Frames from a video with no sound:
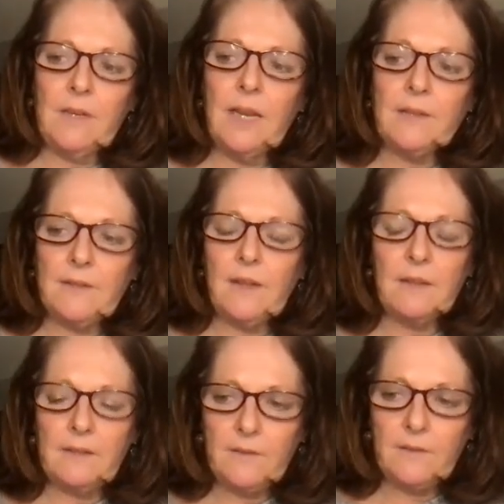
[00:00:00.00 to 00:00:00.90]
yes,
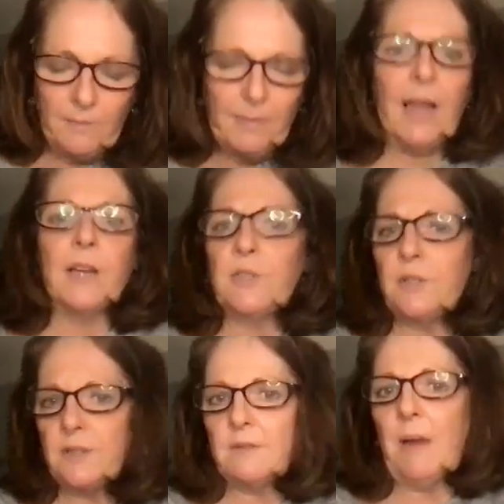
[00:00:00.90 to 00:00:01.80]
so
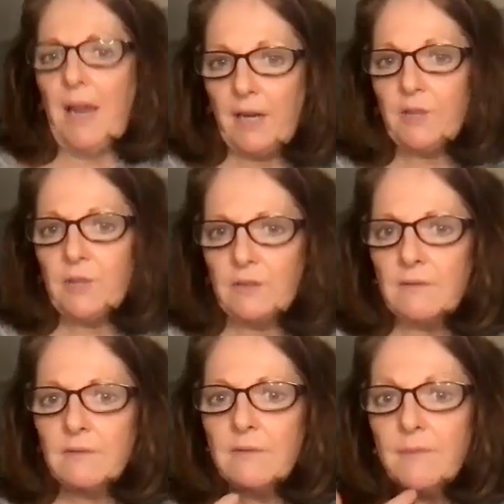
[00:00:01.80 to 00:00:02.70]
compassionate and
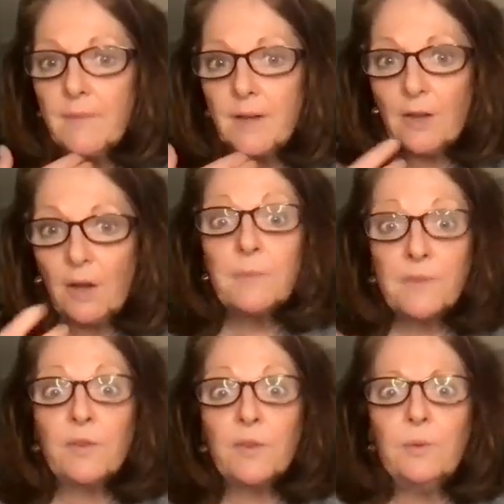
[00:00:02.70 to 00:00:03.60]
passion
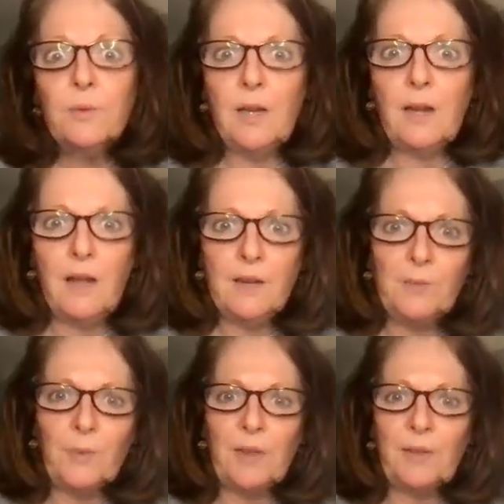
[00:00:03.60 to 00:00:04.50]
comes through a lot
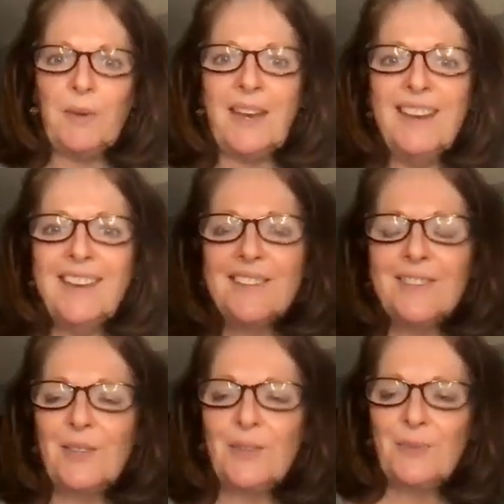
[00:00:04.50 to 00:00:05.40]
with me.
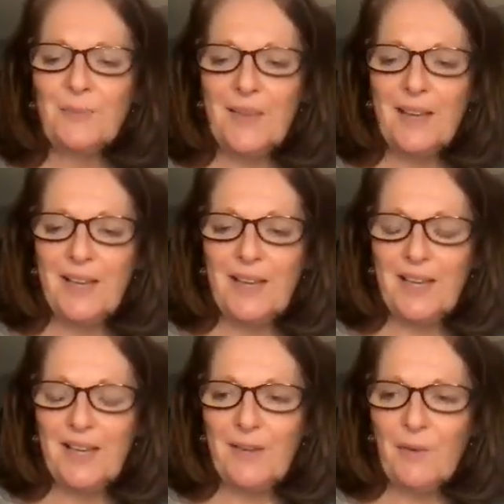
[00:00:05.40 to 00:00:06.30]
So
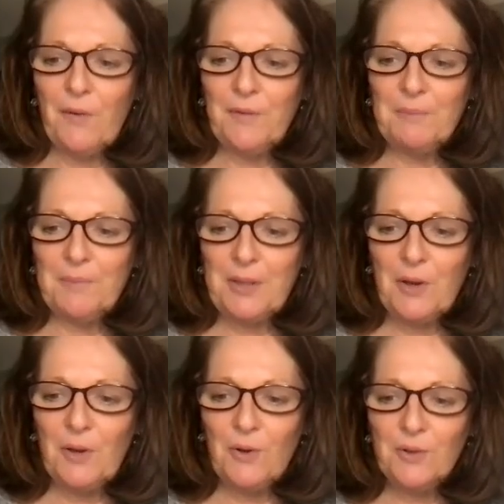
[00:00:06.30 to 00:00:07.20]
I've often been
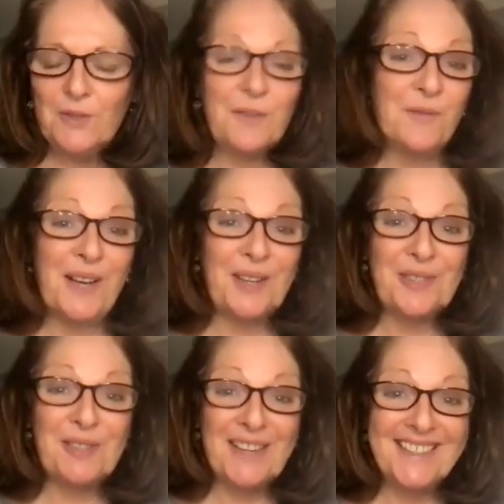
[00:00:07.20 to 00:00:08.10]
called the
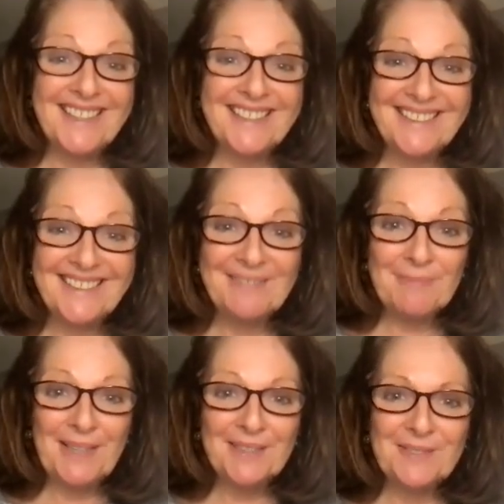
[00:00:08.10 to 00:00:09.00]
fiery redhead
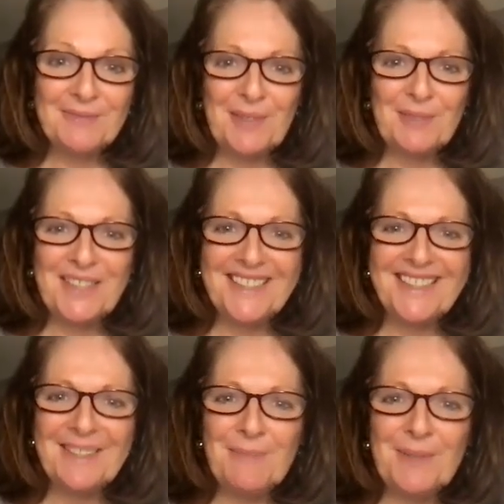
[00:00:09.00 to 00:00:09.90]
because of my red
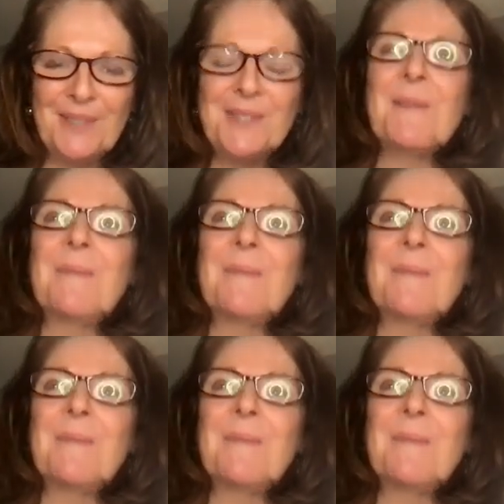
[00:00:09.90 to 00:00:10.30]
hair, but